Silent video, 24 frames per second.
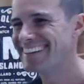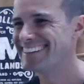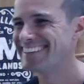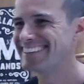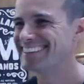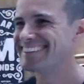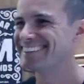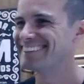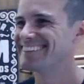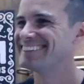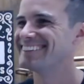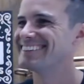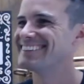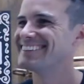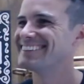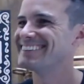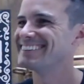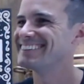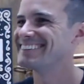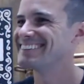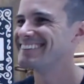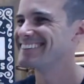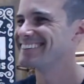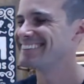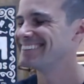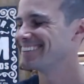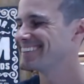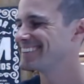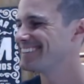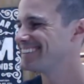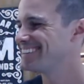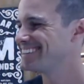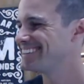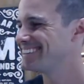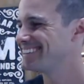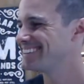
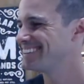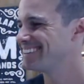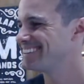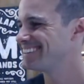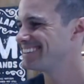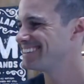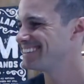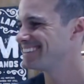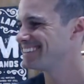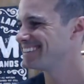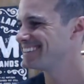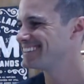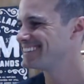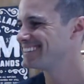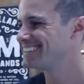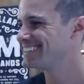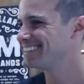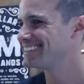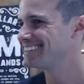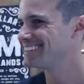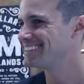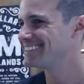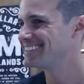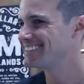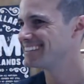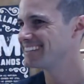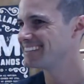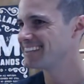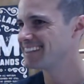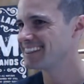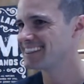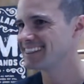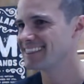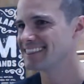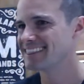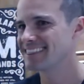
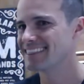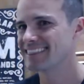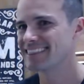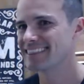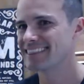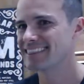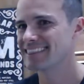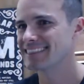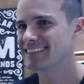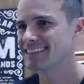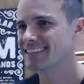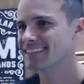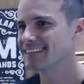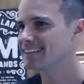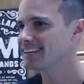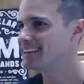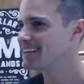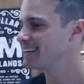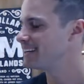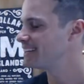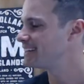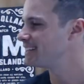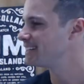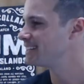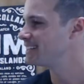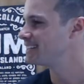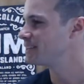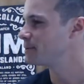The person shown says nothing.